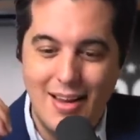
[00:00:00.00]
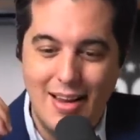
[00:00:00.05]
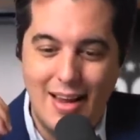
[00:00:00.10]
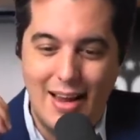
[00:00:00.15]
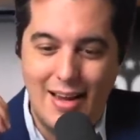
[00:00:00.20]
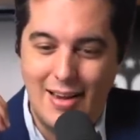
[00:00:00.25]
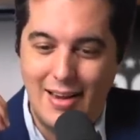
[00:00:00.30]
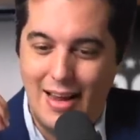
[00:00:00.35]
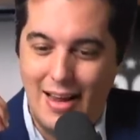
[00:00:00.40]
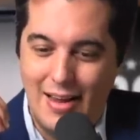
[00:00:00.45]

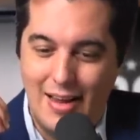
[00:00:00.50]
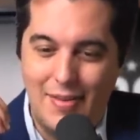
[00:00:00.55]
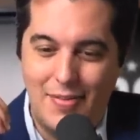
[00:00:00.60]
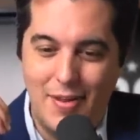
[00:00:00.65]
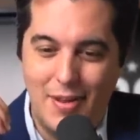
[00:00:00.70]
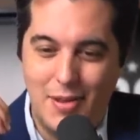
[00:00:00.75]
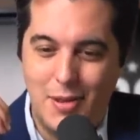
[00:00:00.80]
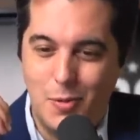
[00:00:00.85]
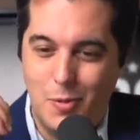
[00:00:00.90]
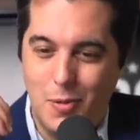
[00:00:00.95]
And I
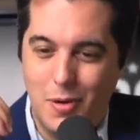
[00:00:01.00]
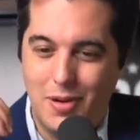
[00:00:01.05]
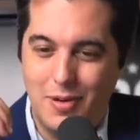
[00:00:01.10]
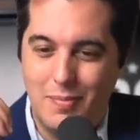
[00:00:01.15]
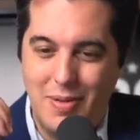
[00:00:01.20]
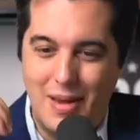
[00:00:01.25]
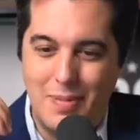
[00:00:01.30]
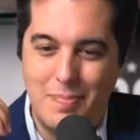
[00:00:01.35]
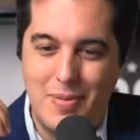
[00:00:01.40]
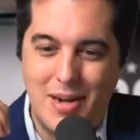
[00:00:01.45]
think the world would
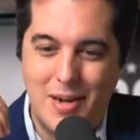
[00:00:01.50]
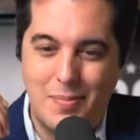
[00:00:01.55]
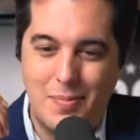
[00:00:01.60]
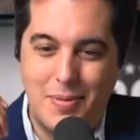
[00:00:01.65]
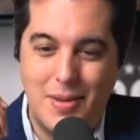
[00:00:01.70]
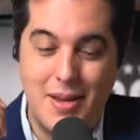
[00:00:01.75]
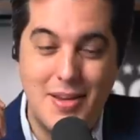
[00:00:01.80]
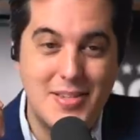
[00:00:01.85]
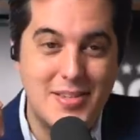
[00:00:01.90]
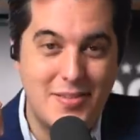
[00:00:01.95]
be a better
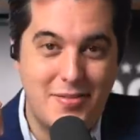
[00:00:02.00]
place